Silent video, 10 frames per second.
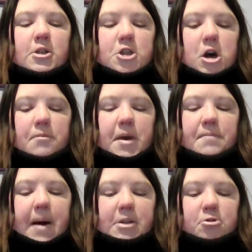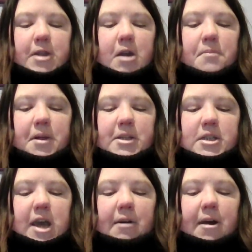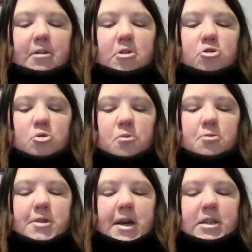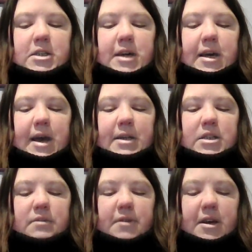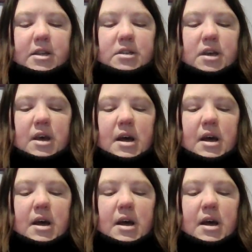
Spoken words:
term impact on their ability to carry out the normal day-to-day activities.